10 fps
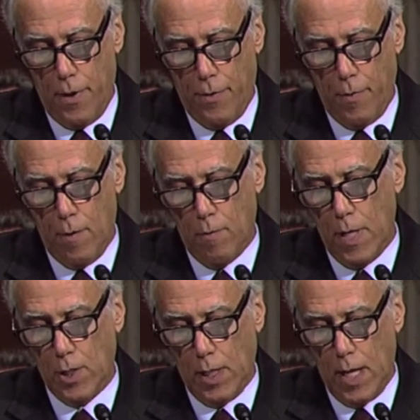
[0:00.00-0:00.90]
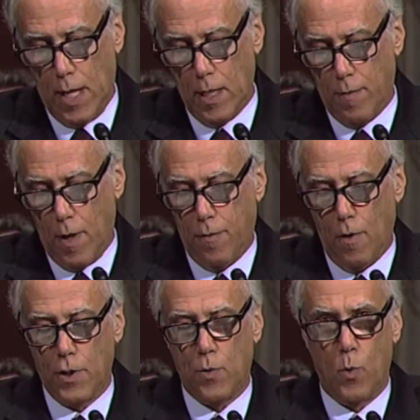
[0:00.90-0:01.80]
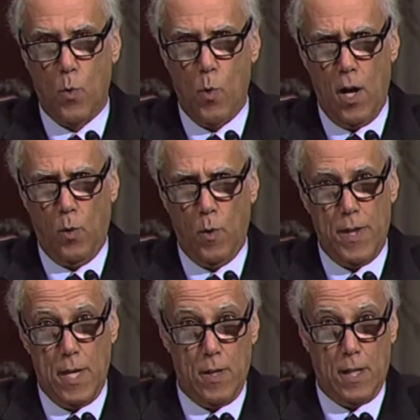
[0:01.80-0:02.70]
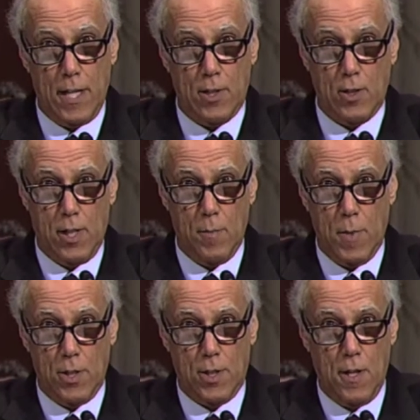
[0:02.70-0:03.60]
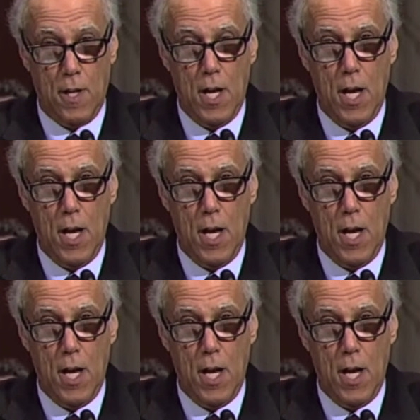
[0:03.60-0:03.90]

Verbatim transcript: the three recently identified faults were well within the license limits.